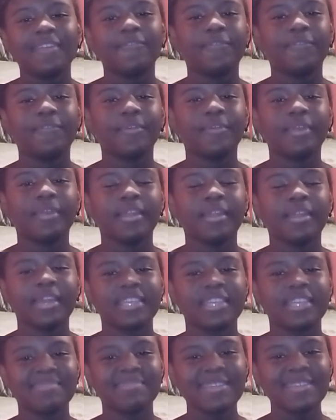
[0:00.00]
afford
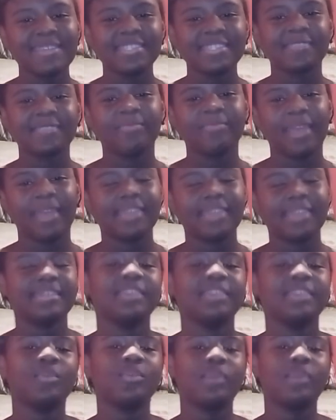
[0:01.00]
expensive
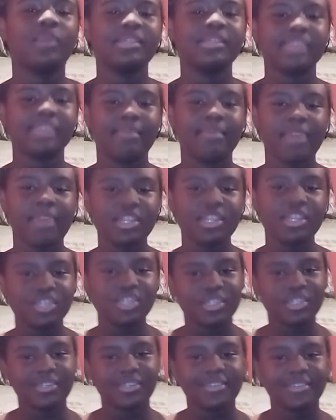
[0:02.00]
brands like the ones I
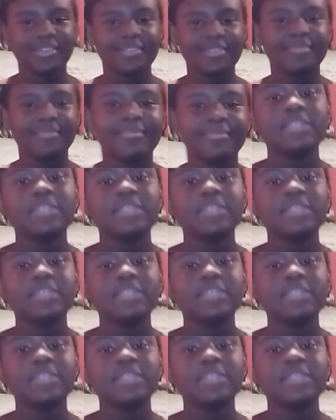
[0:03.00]
mentioned.